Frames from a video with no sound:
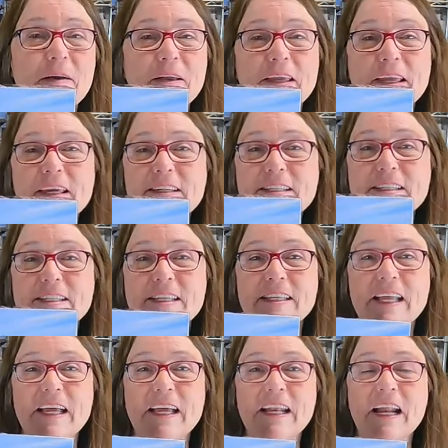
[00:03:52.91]
kit
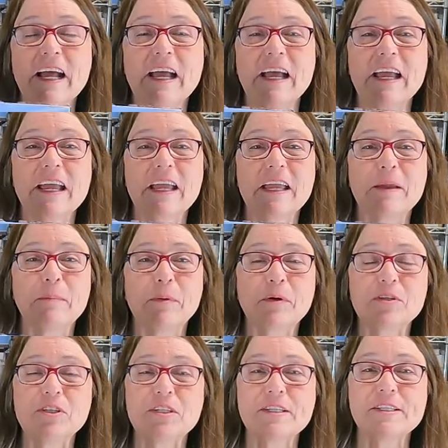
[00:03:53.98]
that I
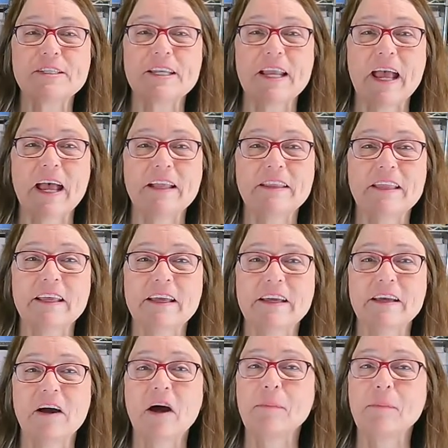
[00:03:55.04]
purchased at the